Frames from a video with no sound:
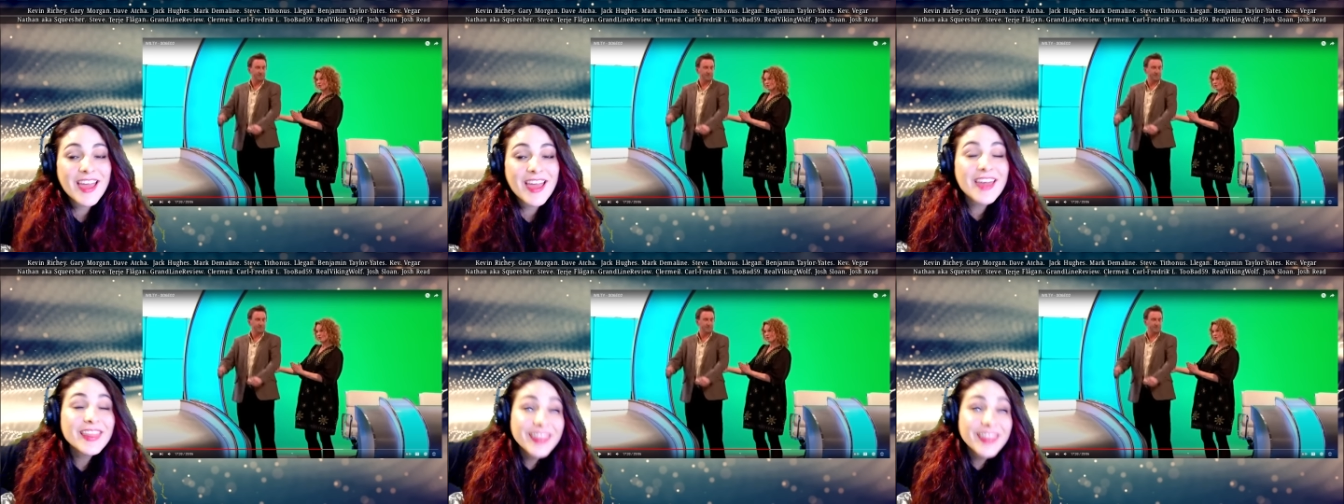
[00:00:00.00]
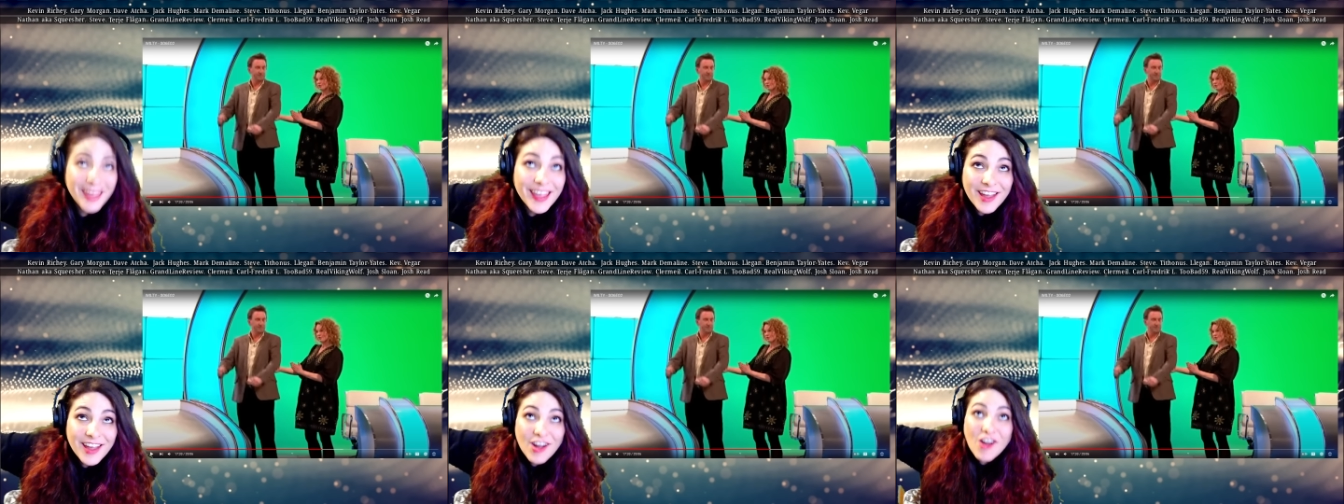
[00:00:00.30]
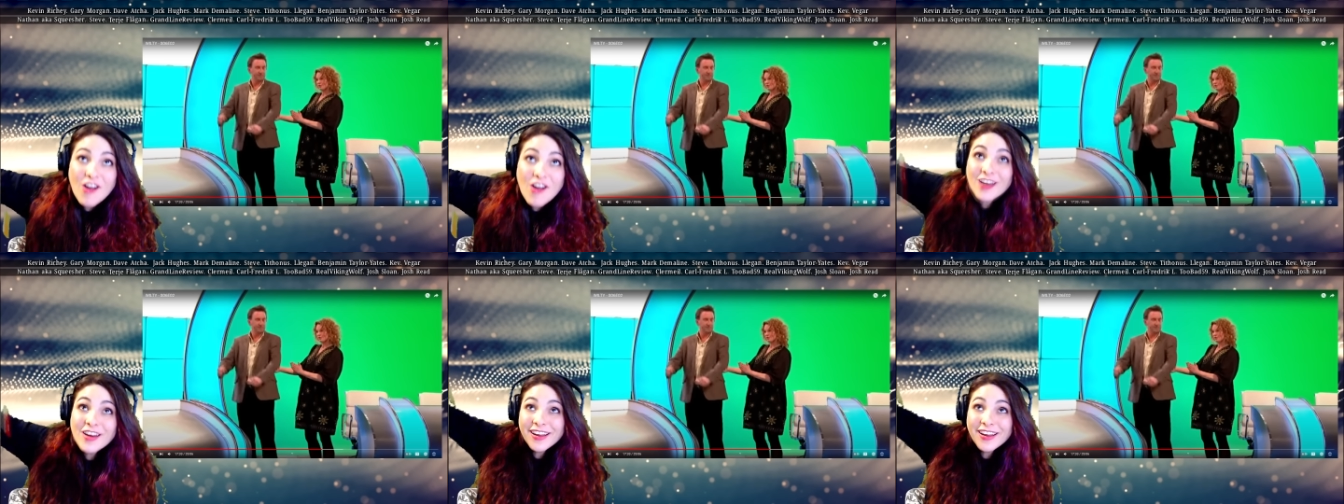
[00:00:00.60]
They
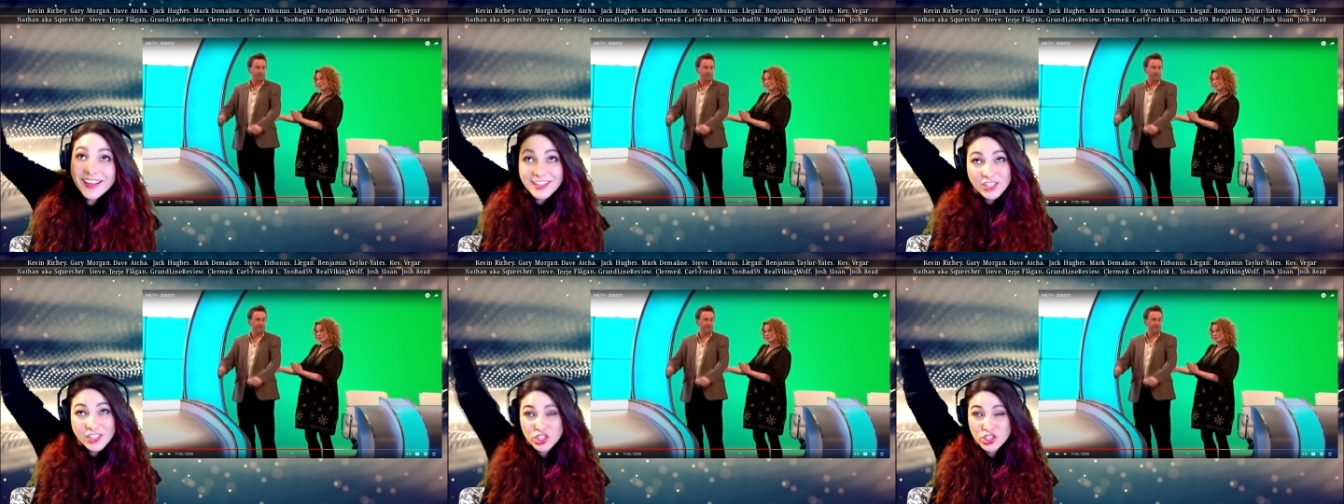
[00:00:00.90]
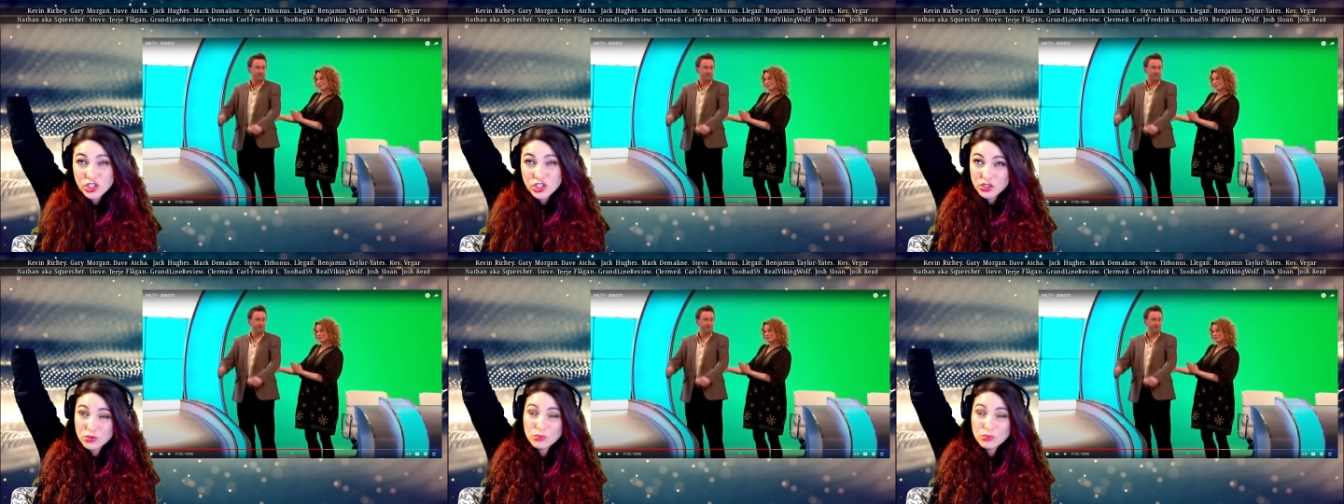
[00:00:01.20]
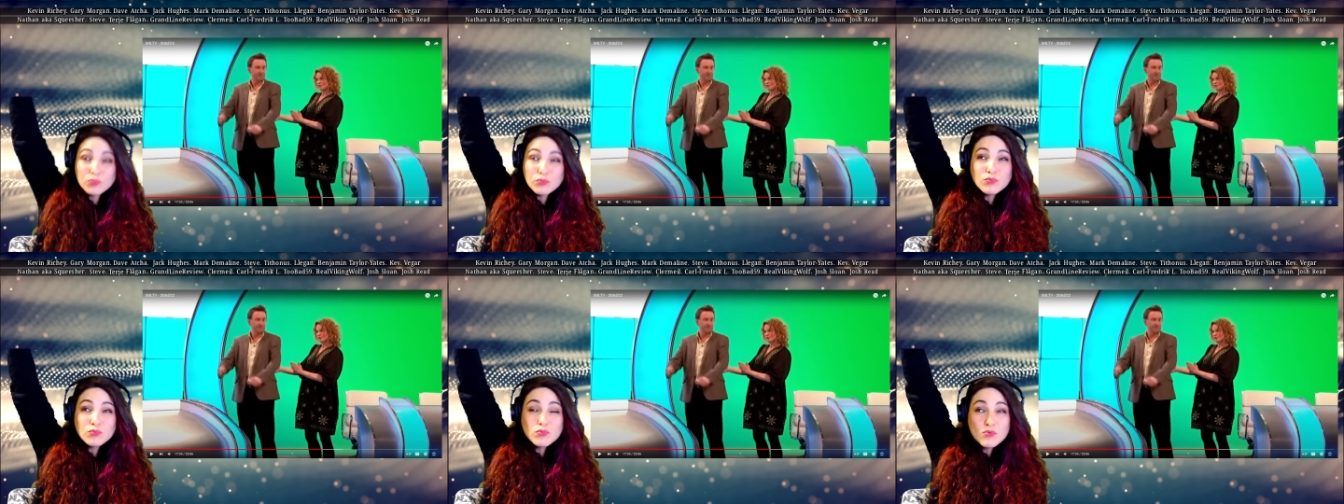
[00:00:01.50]
are
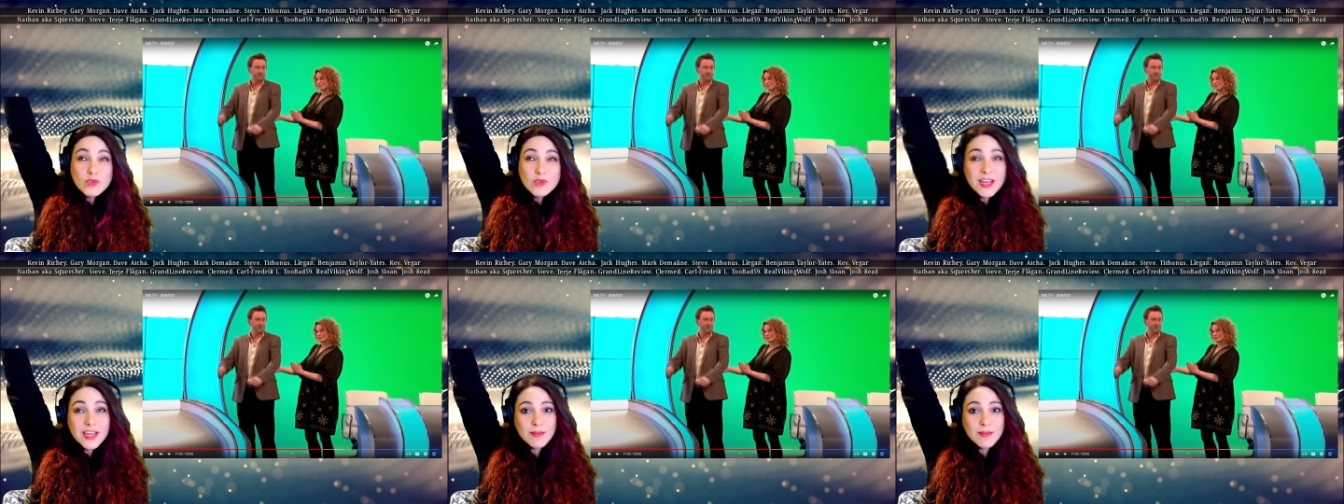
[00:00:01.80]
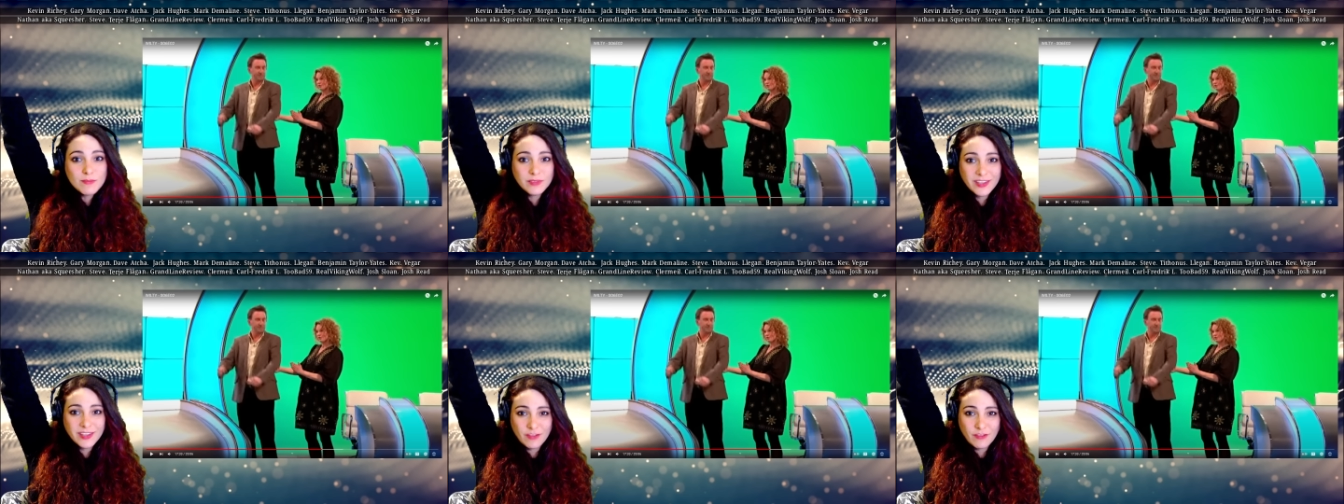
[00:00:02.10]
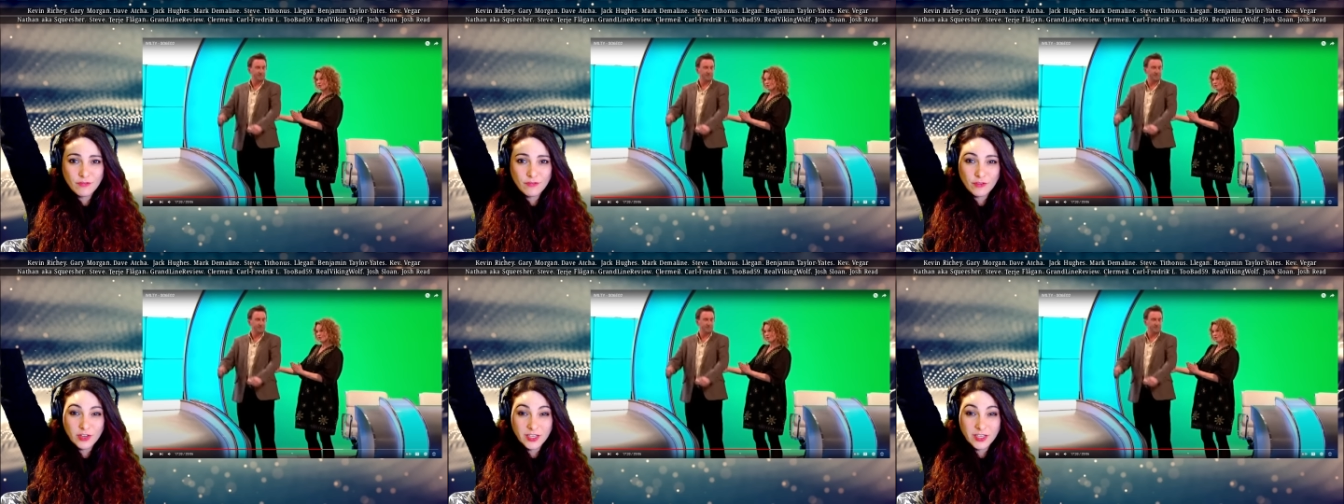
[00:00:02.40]
extremely
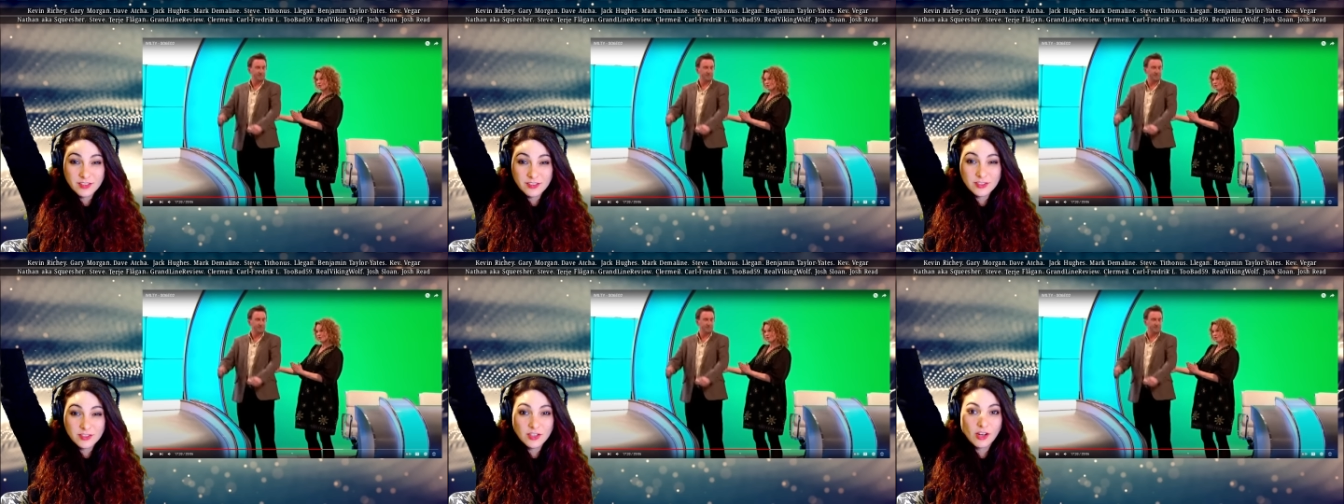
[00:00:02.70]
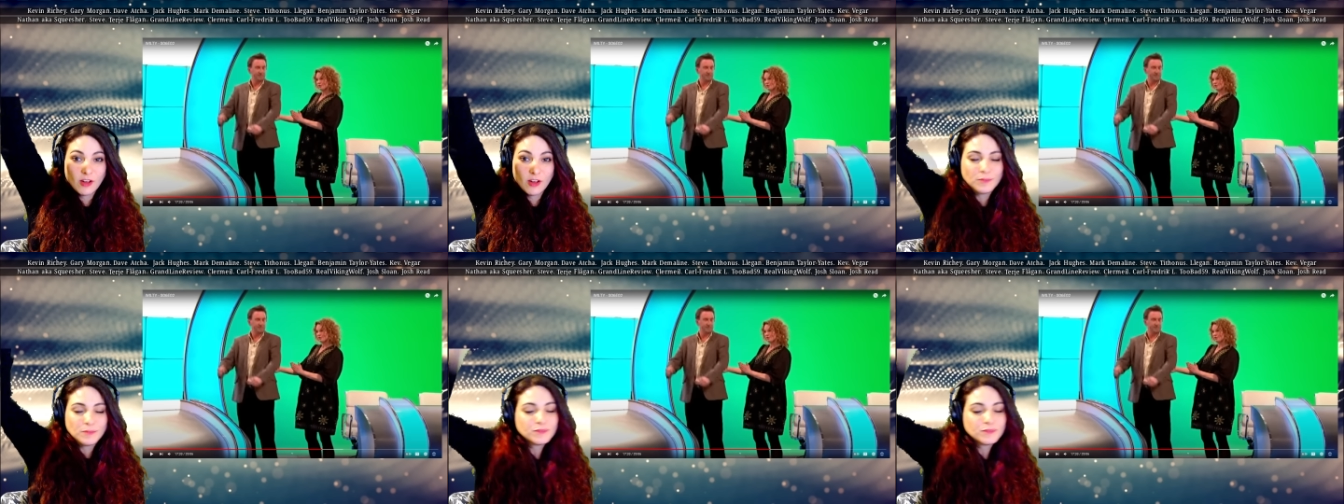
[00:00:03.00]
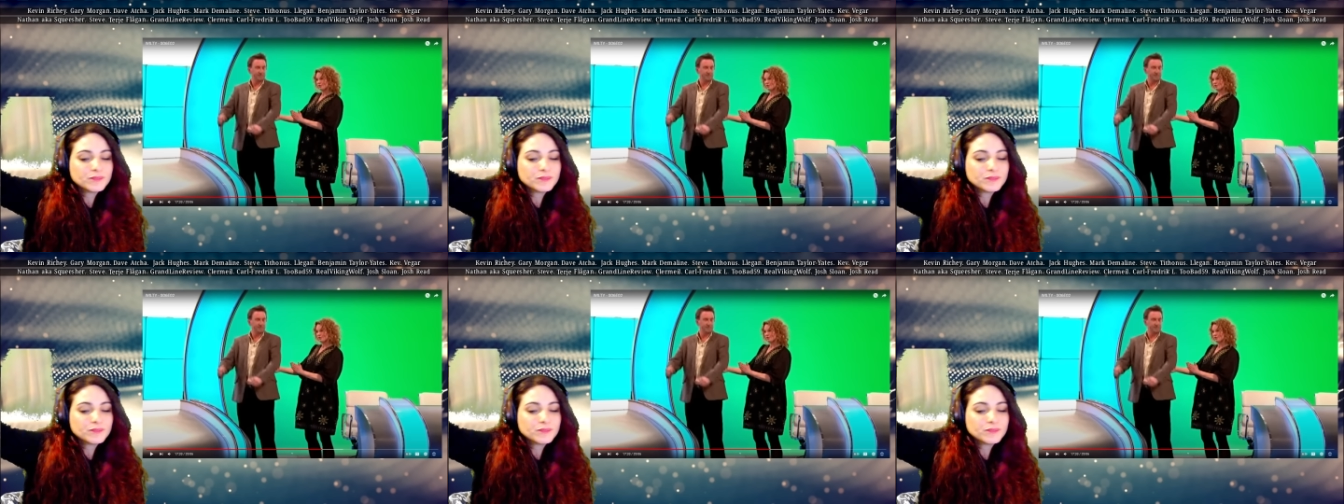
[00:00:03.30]
freaking tall.